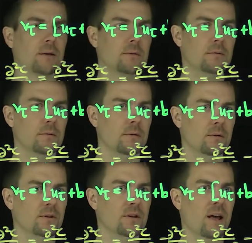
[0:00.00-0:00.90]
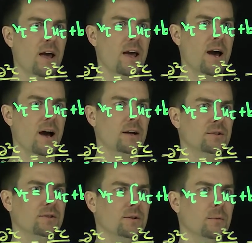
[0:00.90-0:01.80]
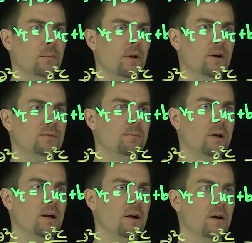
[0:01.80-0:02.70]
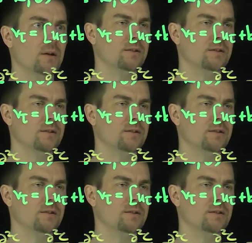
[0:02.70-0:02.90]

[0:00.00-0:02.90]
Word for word: e to the ax plus b